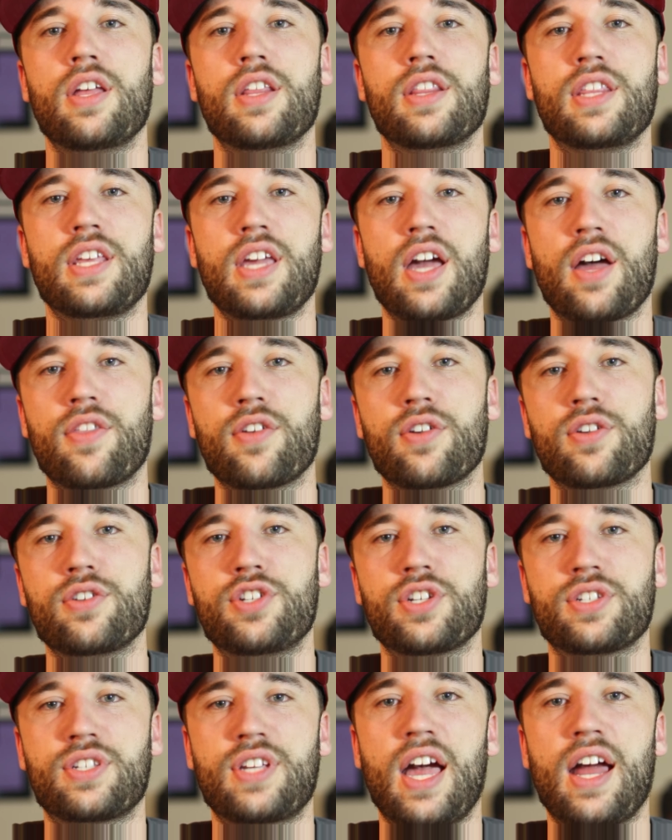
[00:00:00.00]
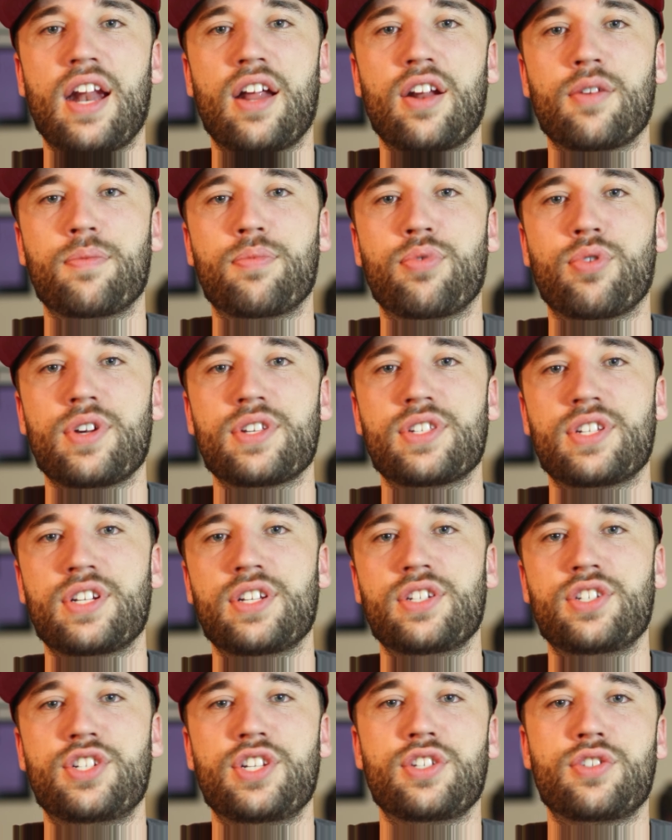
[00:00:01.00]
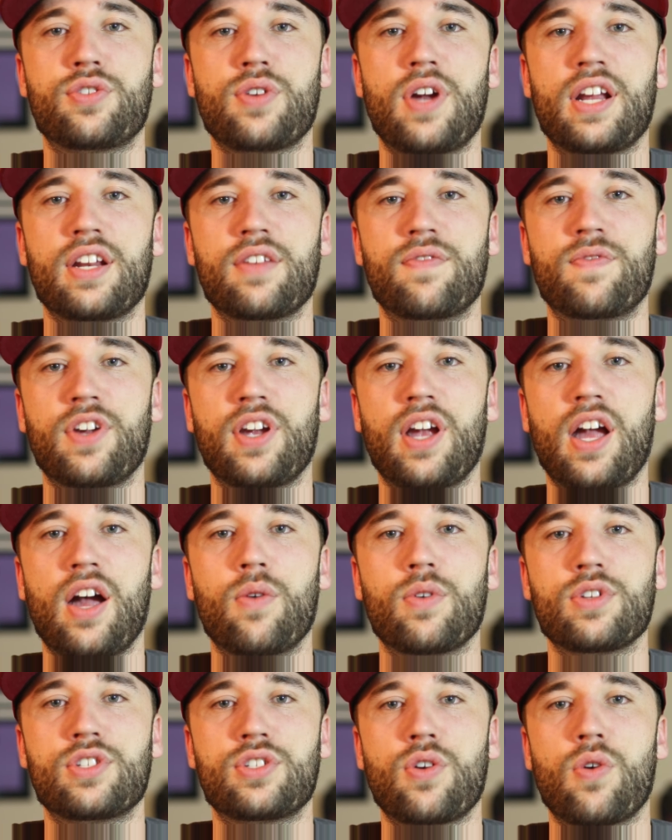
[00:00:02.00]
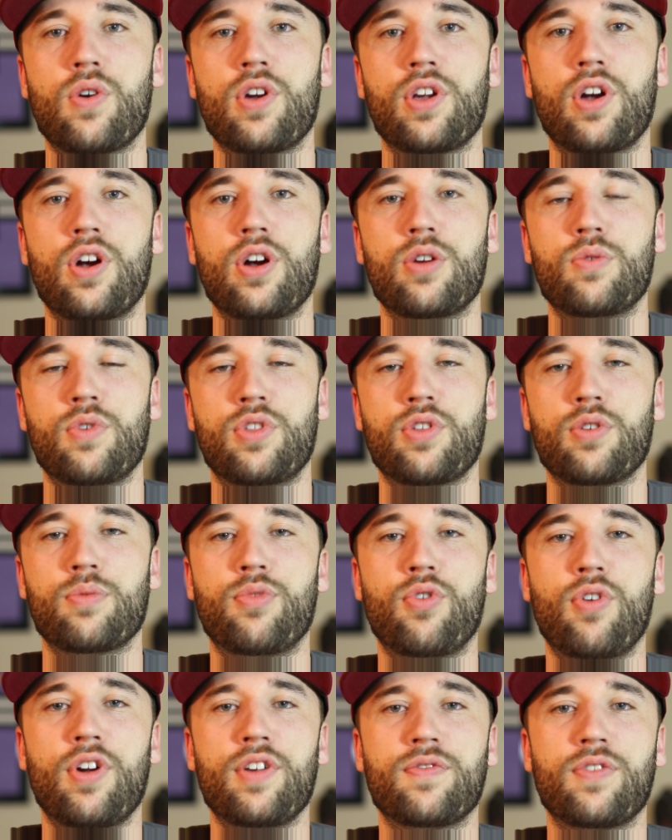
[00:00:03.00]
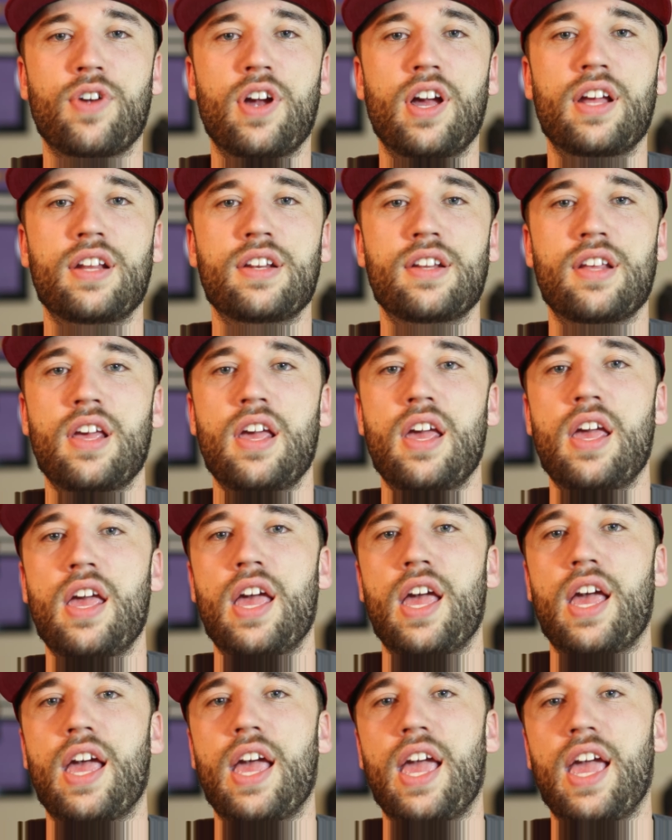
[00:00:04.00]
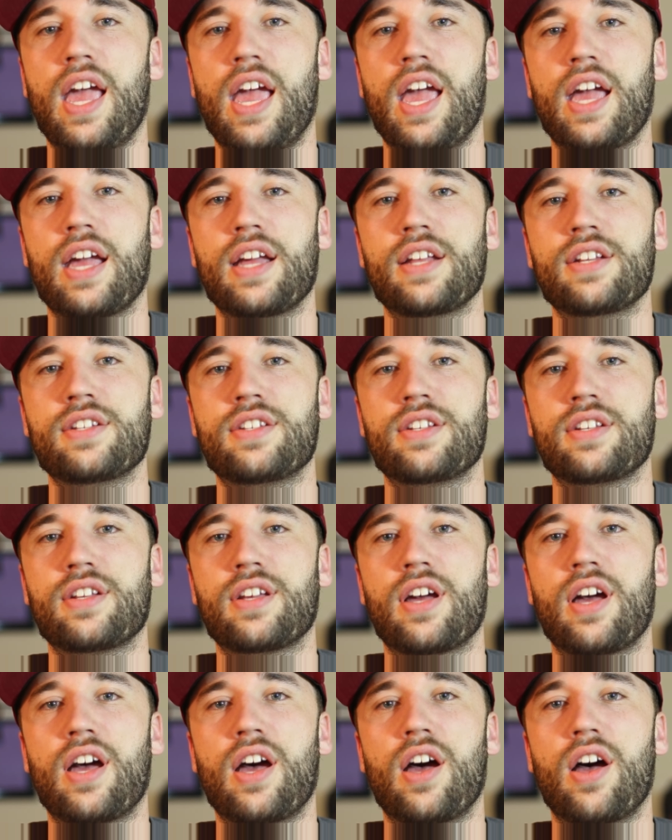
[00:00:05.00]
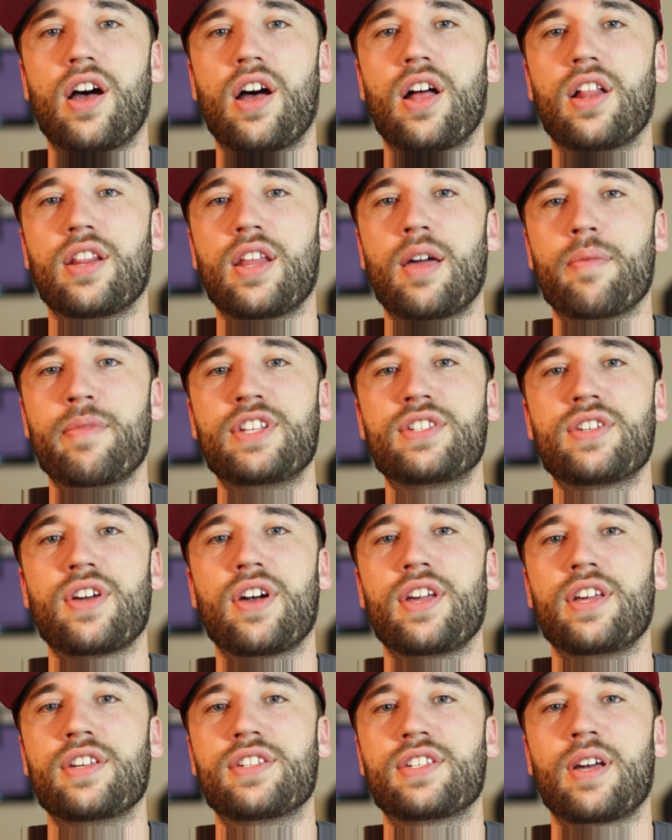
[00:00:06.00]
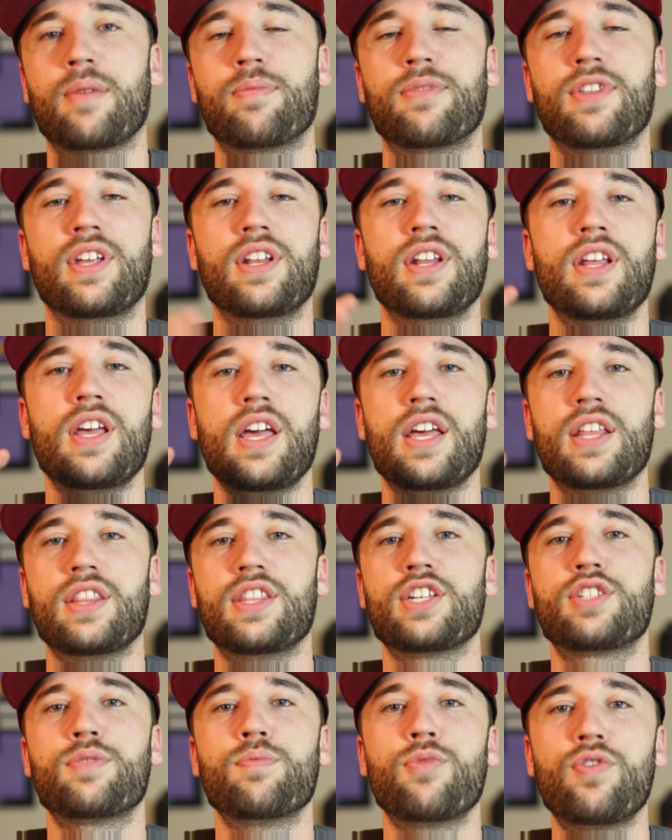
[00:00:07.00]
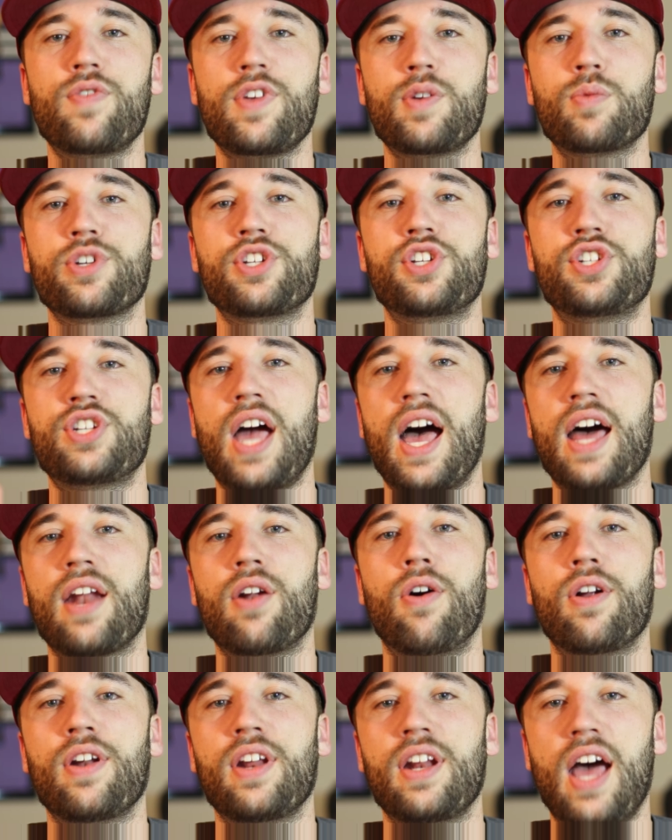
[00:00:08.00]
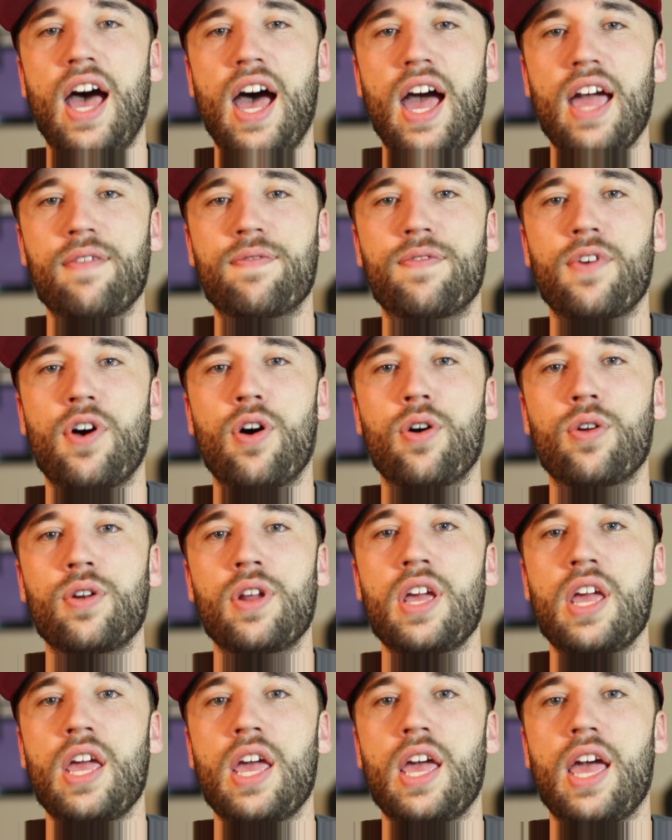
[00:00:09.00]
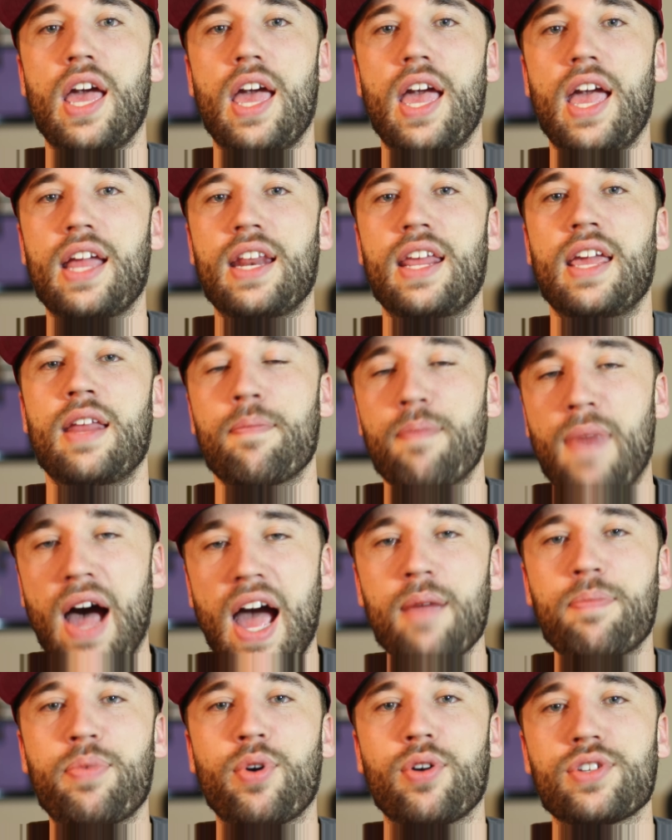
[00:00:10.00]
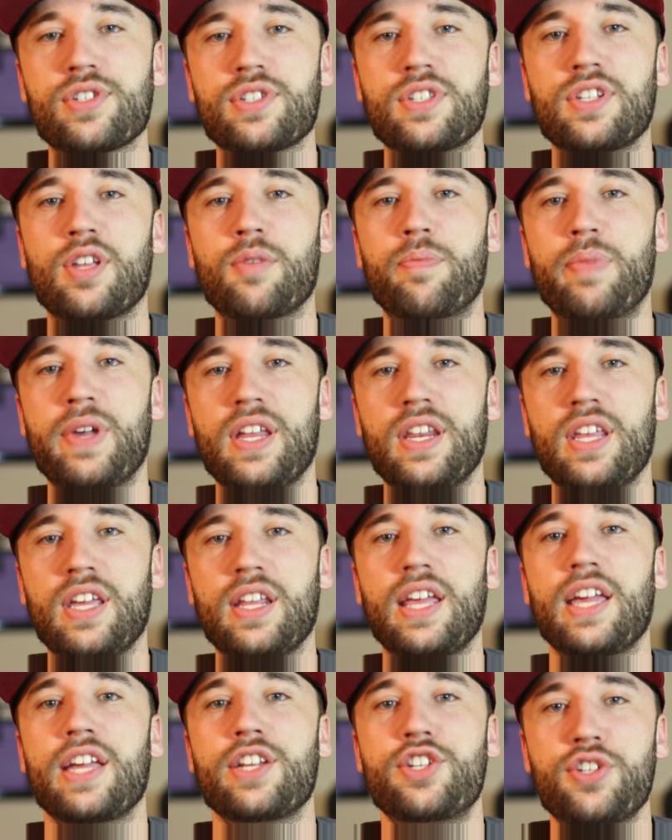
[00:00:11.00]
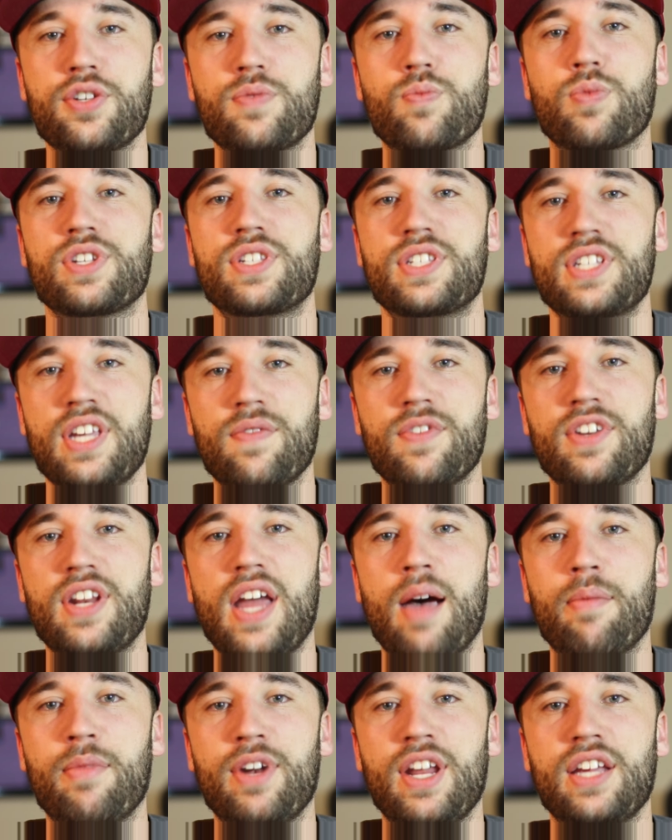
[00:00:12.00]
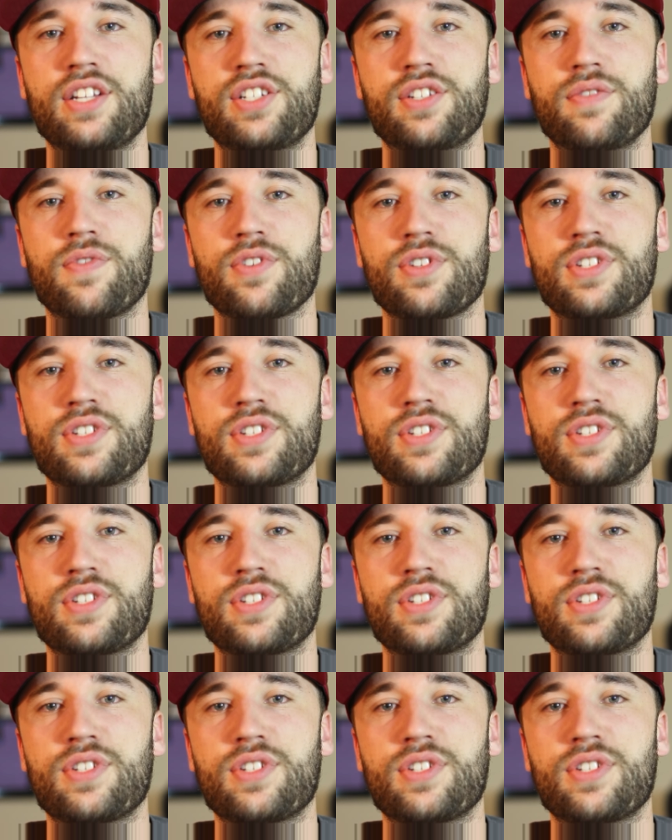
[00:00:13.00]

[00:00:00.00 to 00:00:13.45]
The other just got out of prison and she's trying to figure out what's going on with her boyfriend. And let me tell you something. This movie was shot on an iPhone. And in my personal opinion, it should receive a nomination for